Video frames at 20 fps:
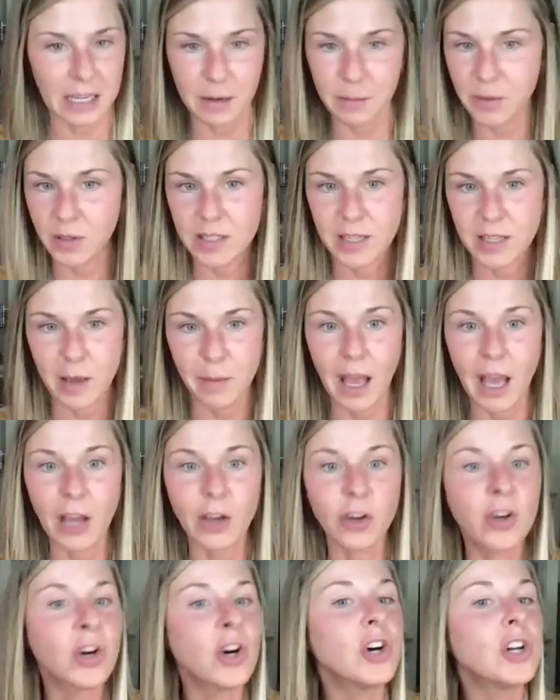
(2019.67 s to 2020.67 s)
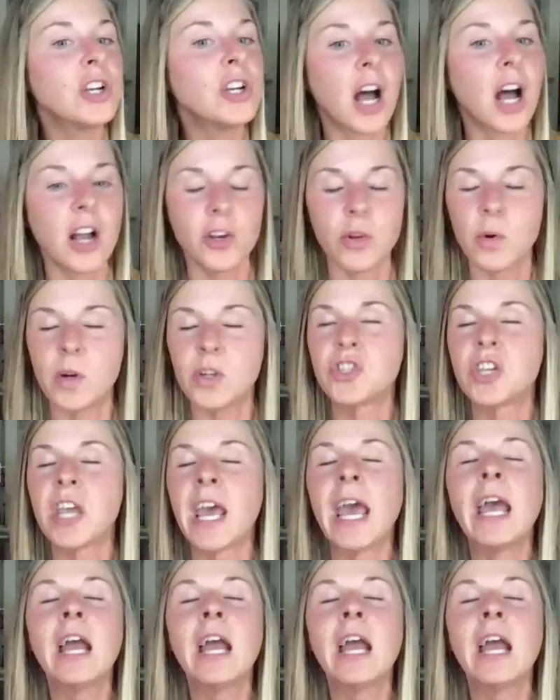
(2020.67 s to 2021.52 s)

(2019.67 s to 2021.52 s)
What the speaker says: debilitate me. I could not do it.